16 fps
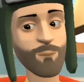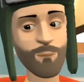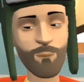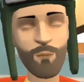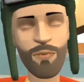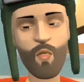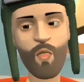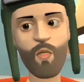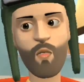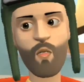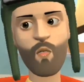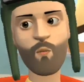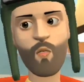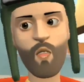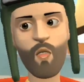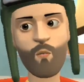He wasn't
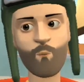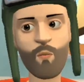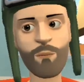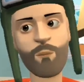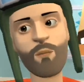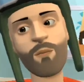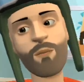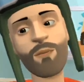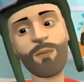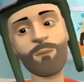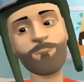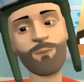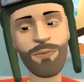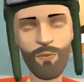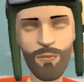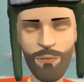behind the shampoo
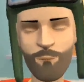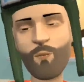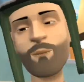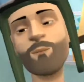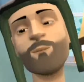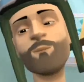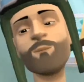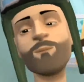bottles.